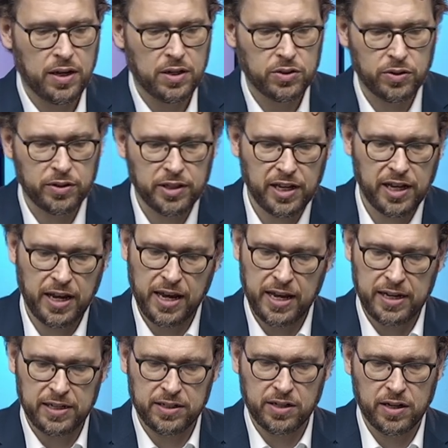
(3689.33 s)
So in the
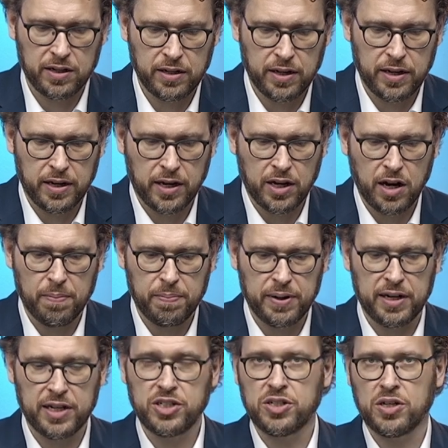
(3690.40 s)

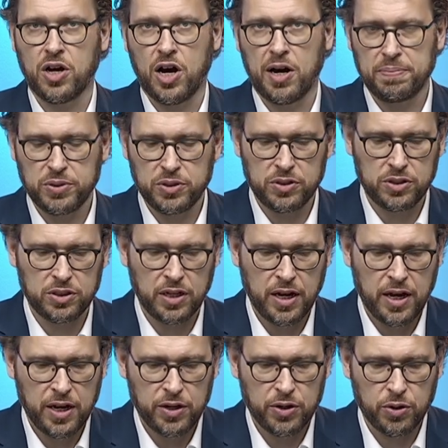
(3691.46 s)
AL.compilation options,
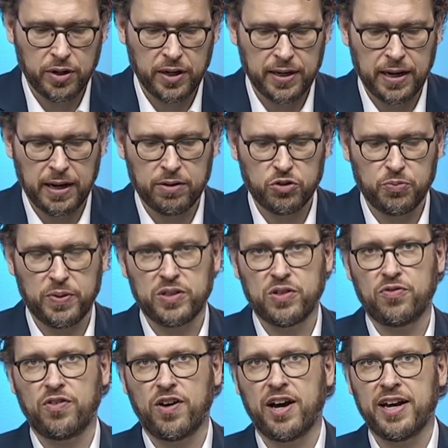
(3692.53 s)
you can now
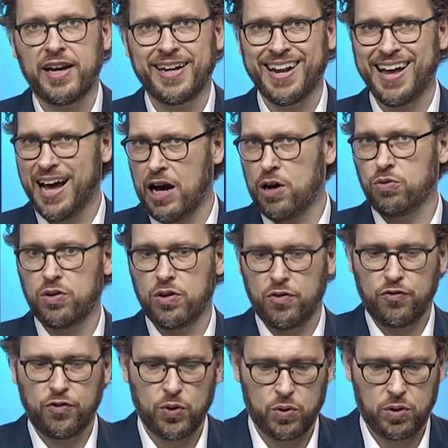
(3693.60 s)
specify an out
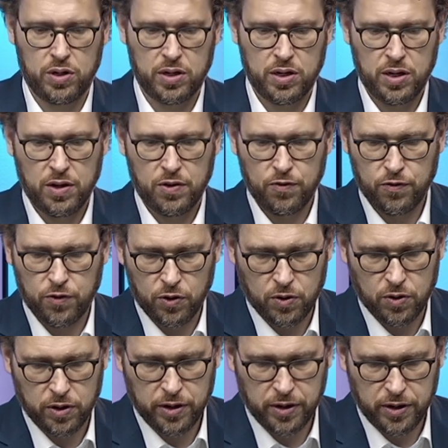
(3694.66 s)
folder for